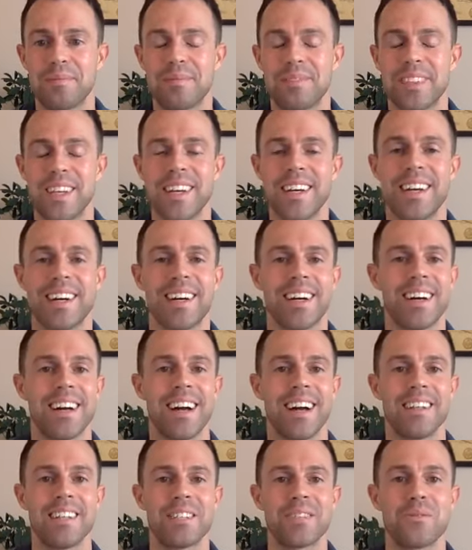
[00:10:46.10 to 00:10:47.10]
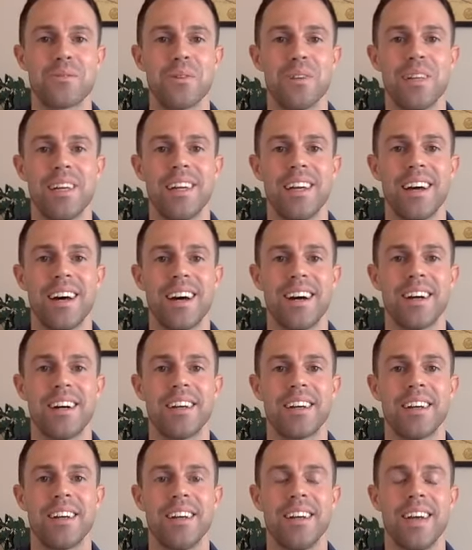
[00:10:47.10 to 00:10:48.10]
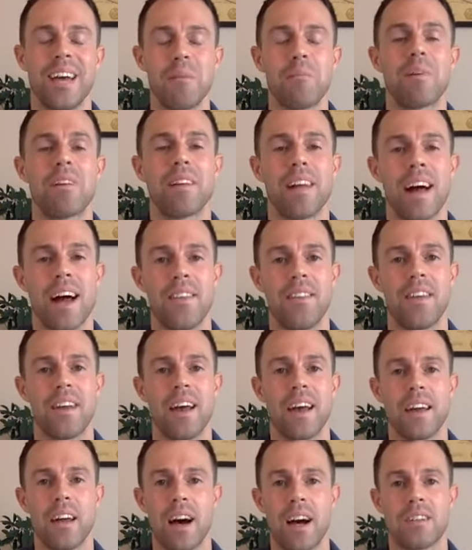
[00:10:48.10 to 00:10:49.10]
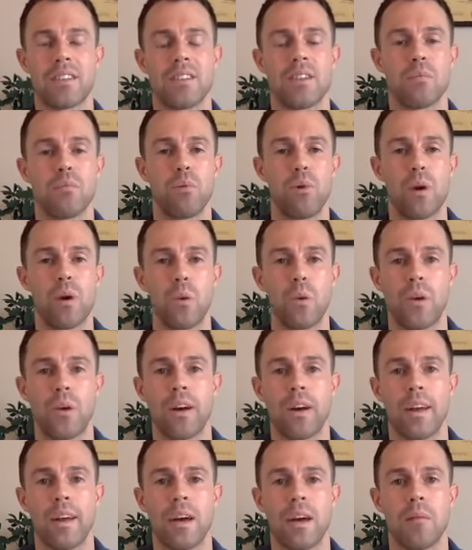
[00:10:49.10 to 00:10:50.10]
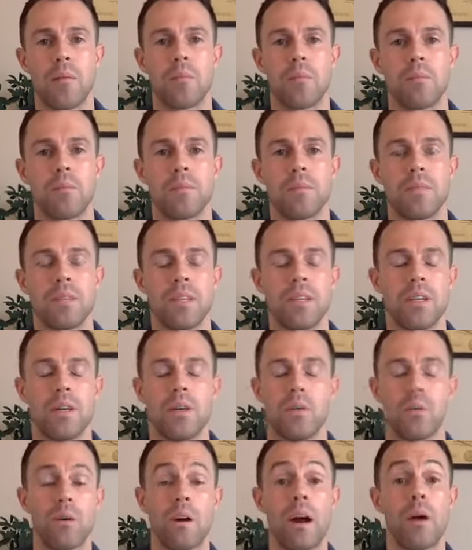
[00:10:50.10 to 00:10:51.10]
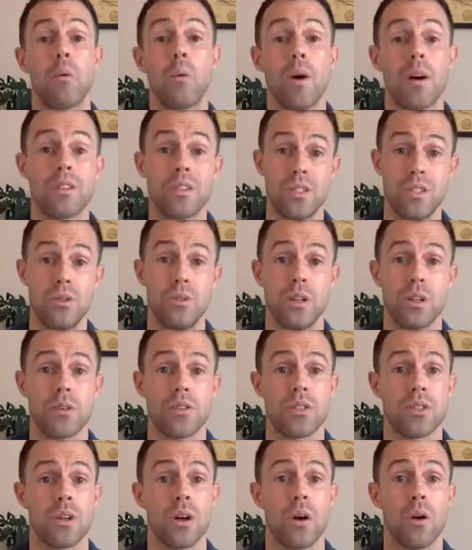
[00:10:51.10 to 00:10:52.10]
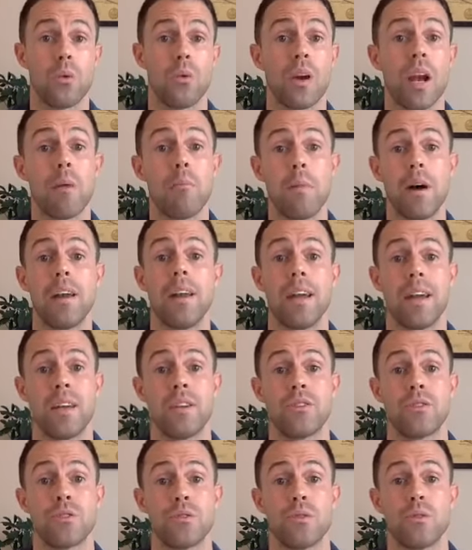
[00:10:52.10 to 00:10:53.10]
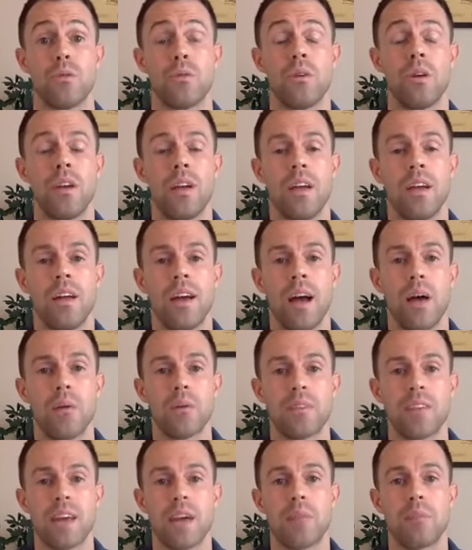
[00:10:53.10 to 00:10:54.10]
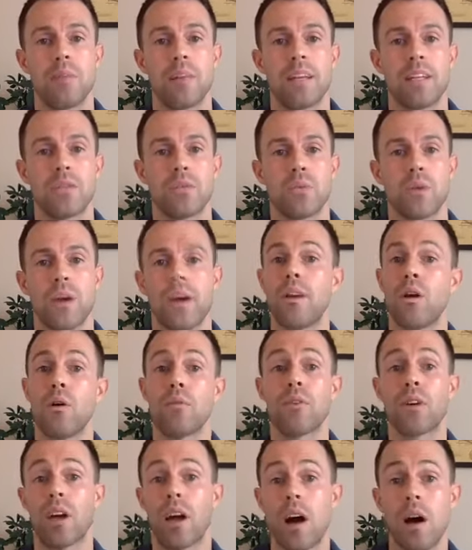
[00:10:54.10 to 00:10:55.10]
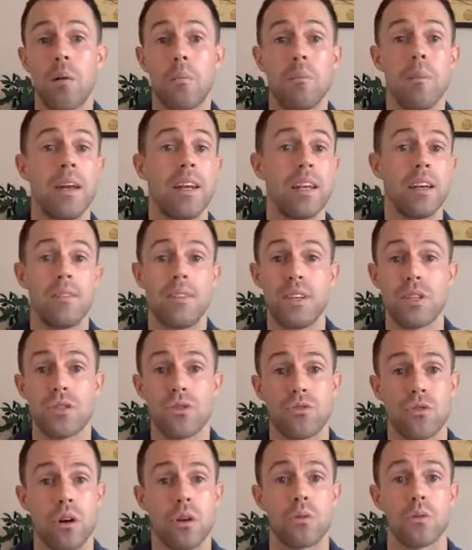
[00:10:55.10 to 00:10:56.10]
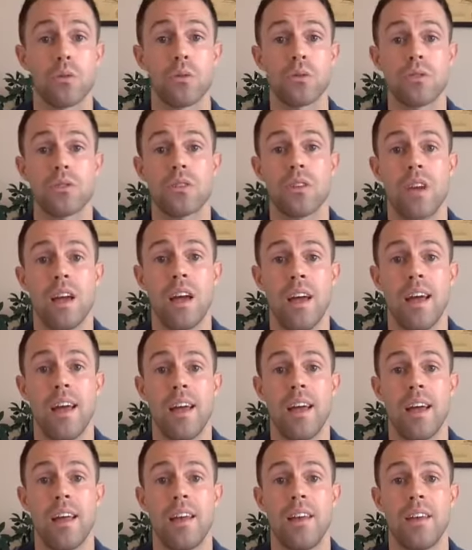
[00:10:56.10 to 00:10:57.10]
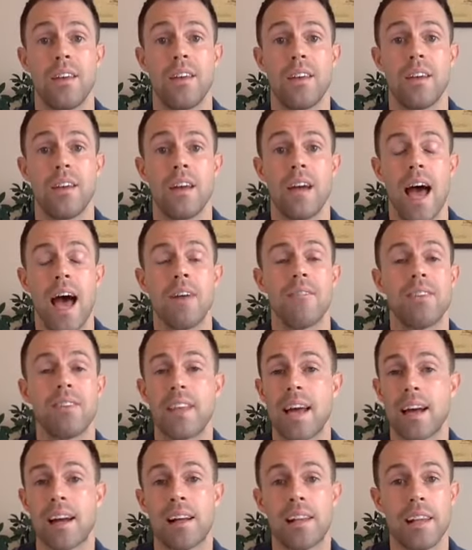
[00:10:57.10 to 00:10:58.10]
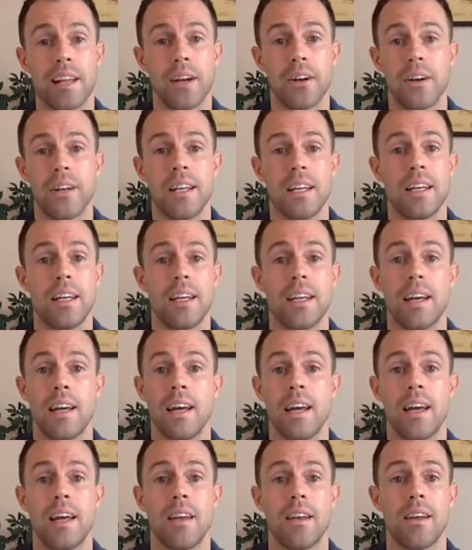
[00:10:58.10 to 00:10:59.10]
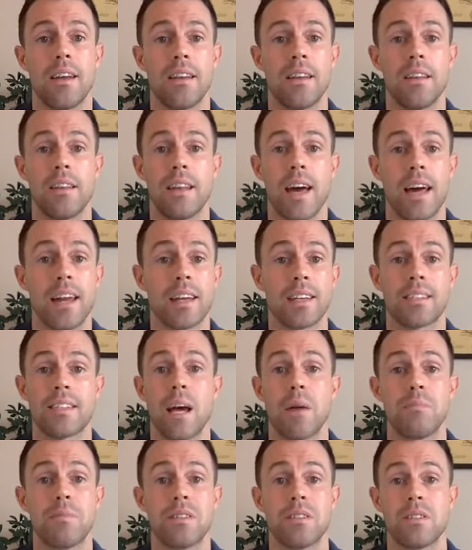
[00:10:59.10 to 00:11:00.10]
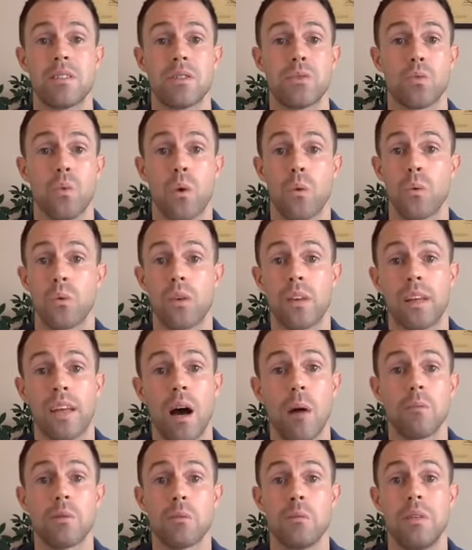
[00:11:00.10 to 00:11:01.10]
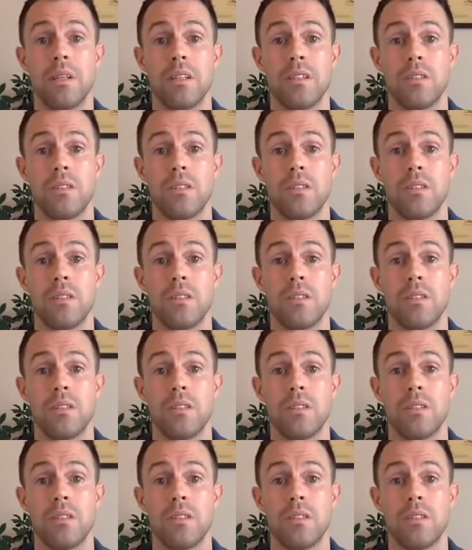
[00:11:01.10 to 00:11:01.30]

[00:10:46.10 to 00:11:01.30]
yeah, I just really am glad that I got to the point where I am, where I was 2 years ago when I met Andrew. I was at a place where I had overcome many of these struggles, and having that clarity and that acceptance is what really helped me